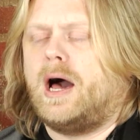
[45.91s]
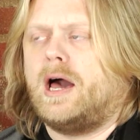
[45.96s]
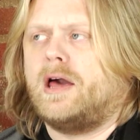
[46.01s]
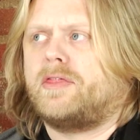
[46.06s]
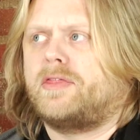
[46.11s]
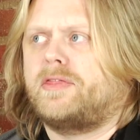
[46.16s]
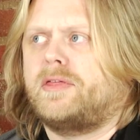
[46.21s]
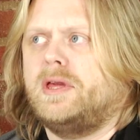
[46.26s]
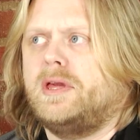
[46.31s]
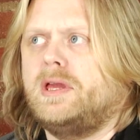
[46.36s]
I
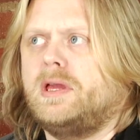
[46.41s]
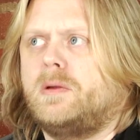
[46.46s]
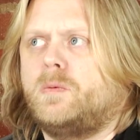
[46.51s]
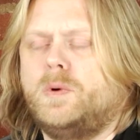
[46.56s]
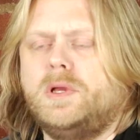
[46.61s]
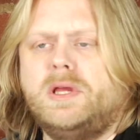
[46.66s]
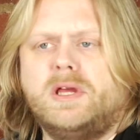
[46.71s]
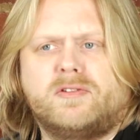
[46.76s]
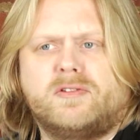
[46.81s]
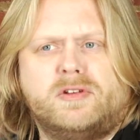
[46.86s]
think
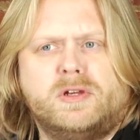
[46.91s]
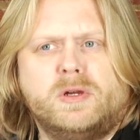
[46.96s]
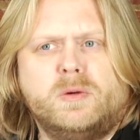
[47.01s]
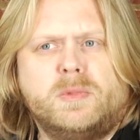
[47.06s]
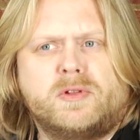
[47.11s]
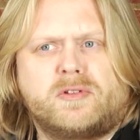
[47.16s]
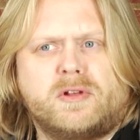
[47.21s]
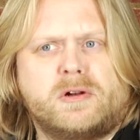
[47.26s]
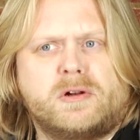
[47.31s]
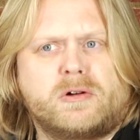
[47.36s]
we as
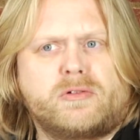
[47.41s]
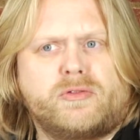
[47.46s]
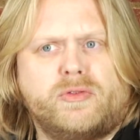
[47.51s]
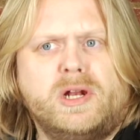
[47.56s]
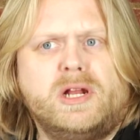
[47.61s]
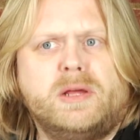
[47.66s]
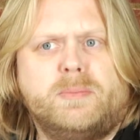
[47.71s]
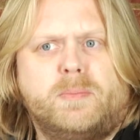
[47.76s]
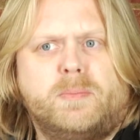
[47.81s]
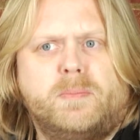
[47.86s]
humans are not
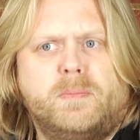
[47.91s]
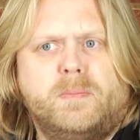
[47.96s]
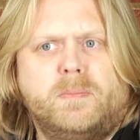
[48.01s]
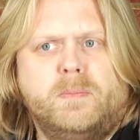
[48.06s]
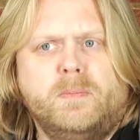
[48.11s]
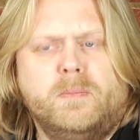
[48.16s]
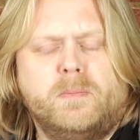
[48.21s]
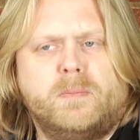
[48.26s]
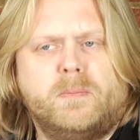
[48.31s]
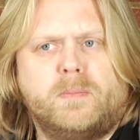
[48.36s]
really
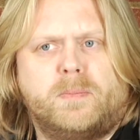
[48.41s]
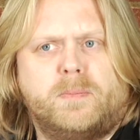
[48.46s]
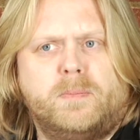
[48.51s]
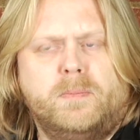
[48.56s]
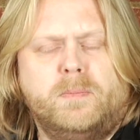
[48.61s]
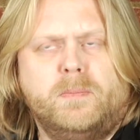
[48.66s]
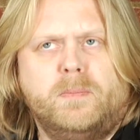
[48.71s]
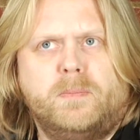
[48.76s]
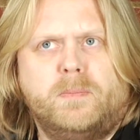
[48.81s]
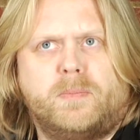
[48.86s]

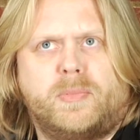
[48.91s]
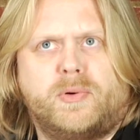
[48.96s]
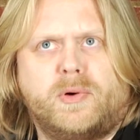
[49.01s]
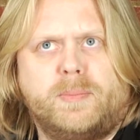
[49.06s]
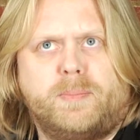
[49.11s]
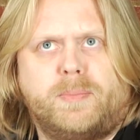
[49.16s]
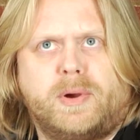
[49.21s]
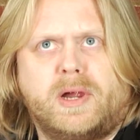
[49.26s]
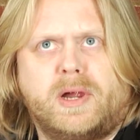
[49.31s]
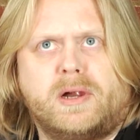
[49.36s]

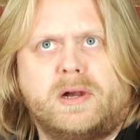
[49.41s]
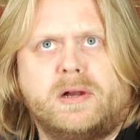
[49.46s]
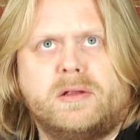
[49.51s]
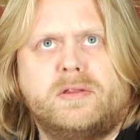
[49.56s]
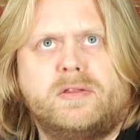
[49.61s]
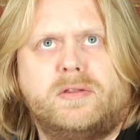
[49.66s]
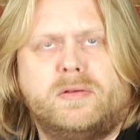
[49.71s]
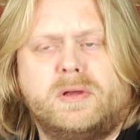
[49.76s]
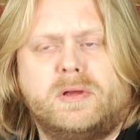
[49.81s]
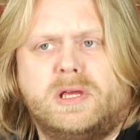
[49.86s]

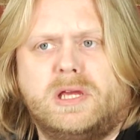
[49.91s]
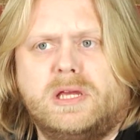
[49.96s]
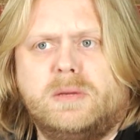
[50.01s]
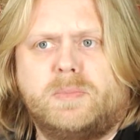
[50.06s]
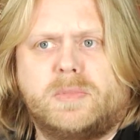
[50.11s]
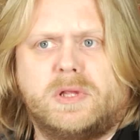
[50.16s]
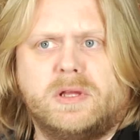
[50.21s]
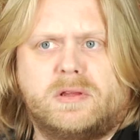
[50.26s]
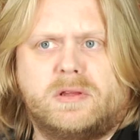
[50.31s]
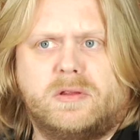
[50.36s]
prepared to
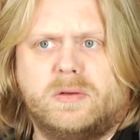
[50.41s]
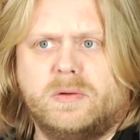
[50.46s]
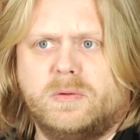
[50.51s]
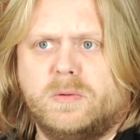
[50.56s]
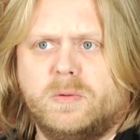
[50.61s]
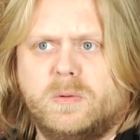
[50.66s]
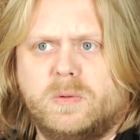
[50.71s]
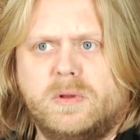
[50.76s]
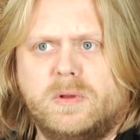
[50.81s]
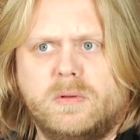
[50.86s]
keep the
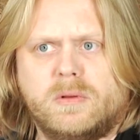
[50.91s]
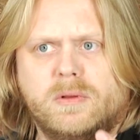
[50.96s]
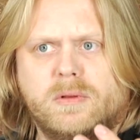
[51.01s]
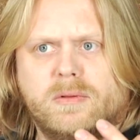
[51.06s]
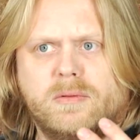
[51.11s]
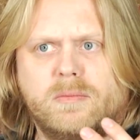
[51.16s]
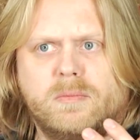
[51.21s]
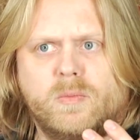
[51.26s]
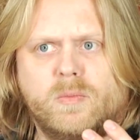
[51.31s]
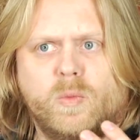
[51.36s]
two
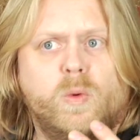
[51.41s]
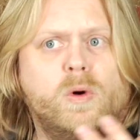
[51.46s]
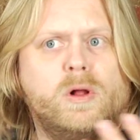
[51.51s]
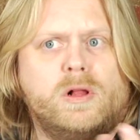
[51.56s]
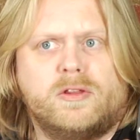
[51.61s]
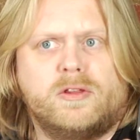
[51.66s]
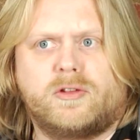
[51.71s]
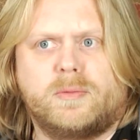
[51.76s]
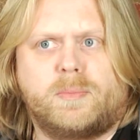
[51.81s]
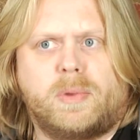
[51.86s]

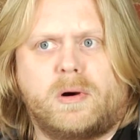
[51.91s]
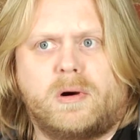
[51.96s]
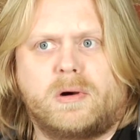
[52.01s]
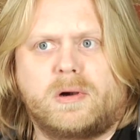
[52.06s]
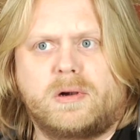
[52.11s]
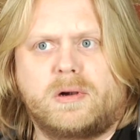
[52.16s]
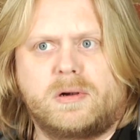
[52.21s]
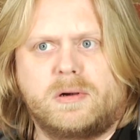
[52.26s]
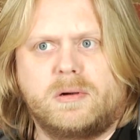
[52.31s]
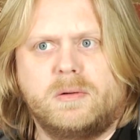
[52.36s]
worlds apart.
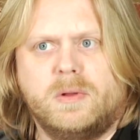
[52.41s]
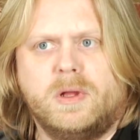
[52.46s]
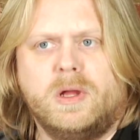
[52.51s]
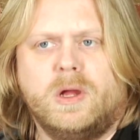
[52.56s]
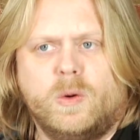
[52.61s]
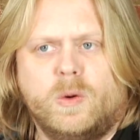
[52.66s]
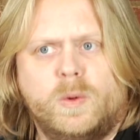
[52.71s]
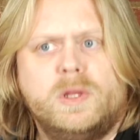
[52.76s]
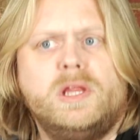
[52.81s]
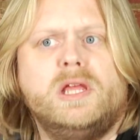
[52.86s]

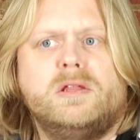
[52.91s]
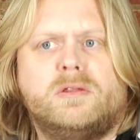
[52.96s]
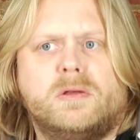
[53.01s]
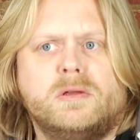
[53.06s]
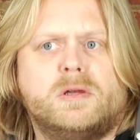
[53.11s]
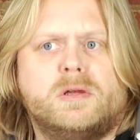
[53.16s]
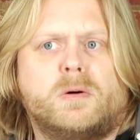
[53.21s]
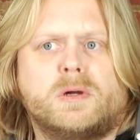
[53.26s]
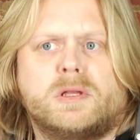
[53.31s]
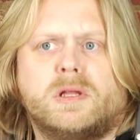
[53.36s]
We need to
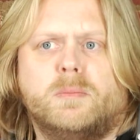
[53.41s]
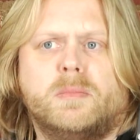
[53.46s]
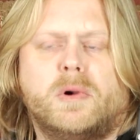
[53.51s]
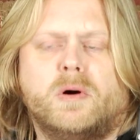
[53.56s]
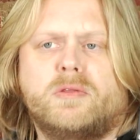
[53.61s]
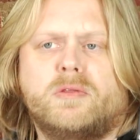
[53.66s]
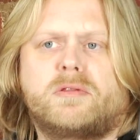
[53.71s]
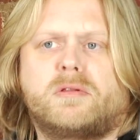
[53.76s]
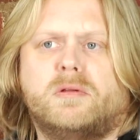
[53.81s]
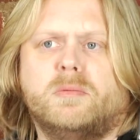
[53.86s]
join them
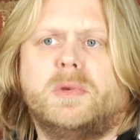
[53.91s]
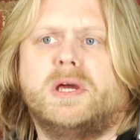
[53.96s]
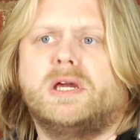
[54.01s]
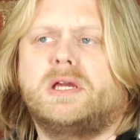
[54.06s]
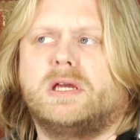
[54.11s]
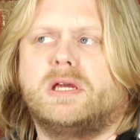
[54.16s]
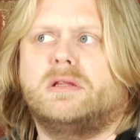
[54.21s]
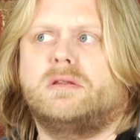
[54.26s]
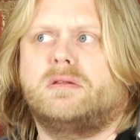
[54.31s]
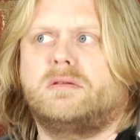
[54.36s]
both to
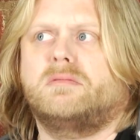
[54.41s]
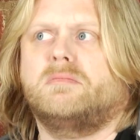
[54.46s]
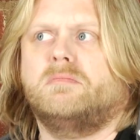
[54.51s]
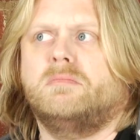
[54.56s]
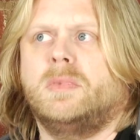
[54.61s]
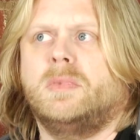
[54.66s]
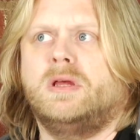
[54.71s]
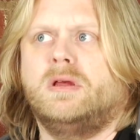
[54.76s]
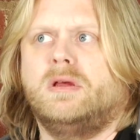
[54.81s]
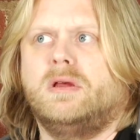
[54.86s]
make it,
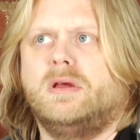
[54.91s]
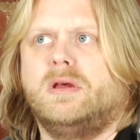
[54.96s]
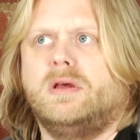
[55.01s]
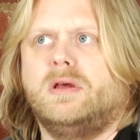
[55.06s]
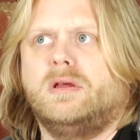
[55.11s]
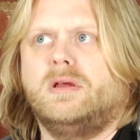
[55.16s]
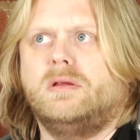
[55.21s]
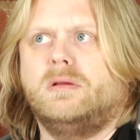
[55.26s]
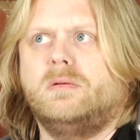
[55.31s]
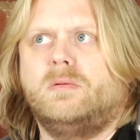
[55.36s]

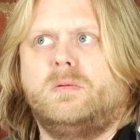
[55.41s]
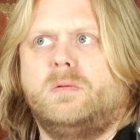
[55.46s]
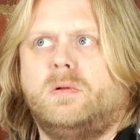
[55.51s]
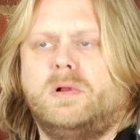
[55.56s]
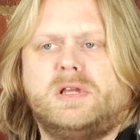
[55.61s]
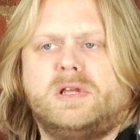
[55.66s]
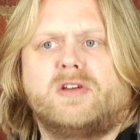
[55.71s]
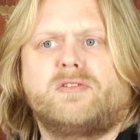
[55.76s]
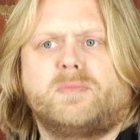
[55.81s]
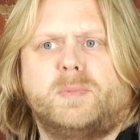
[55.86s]

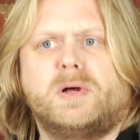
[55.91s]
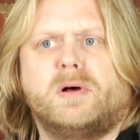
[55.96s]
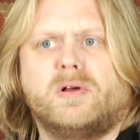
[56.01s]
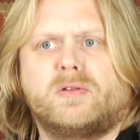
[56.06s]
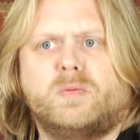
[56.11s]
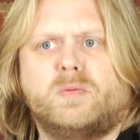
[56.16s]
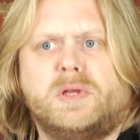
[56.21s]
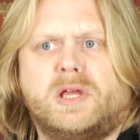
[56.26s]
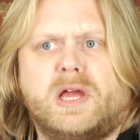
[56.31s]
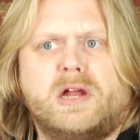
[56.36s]
just
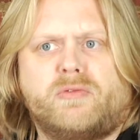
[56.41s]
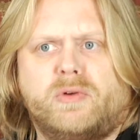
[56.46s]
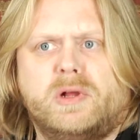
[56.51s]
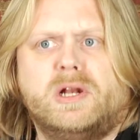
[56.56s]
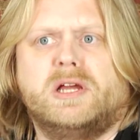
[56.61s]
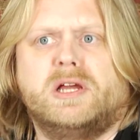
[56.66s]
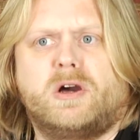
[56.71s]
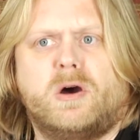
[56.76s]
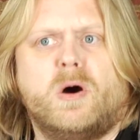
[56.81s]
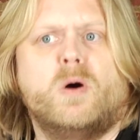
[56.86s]
because we can't
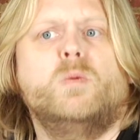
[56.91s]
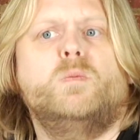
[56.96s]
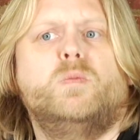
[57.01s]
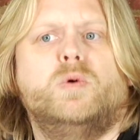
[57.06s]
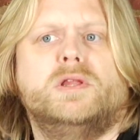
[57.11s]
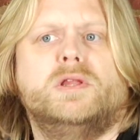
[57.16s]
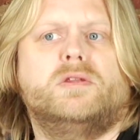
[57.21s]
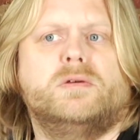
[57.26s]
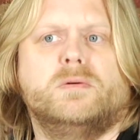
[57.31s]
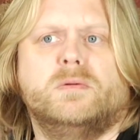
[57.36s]
really cope
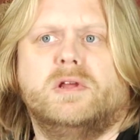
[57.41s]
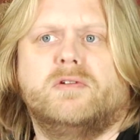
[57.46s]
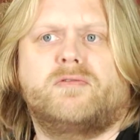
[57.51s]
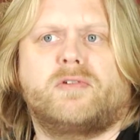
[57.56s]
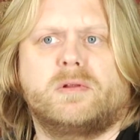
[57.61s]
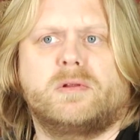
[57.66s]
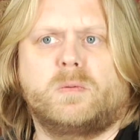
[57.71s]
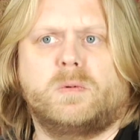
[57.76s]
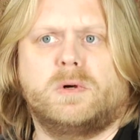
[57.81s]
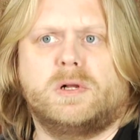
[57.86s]
with two
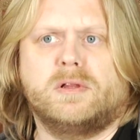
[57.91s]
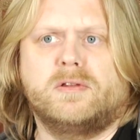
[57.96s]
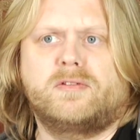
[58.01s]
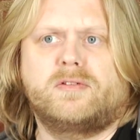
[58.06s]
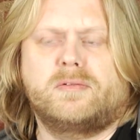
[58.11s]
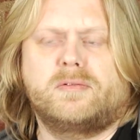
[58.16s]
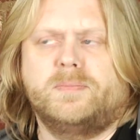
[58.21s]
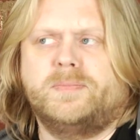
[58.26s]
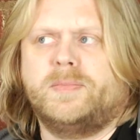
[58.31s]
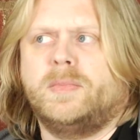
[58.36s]
different
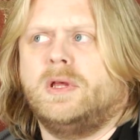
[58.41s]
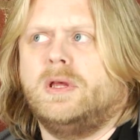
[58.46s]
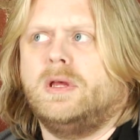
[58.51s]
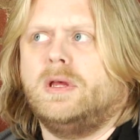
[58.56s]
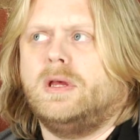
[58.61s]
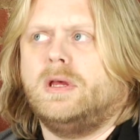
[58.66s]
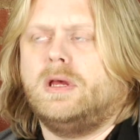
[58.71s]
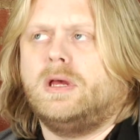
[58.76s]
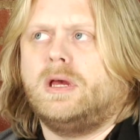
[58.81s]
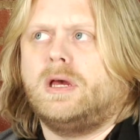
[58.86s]
worlds.
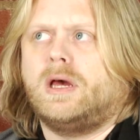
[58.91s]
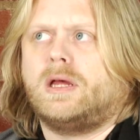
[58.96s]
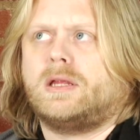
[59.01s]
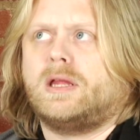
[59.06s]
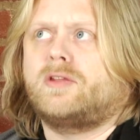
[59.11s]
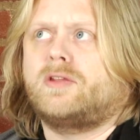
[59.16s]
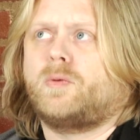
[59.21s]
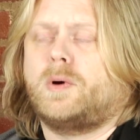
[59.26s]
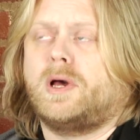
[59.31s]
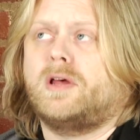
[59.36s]
And
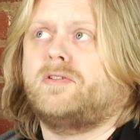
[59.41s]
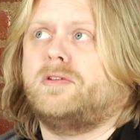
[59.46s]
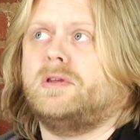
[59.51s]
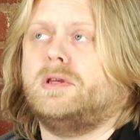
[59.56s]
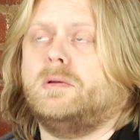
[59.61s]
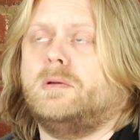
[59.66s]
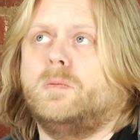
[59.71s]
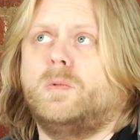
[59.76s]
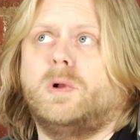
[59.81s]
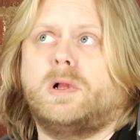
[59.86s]
that's why I
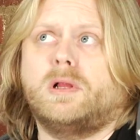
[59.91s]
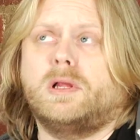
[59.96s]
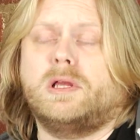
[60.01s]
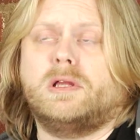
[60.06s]
see, well,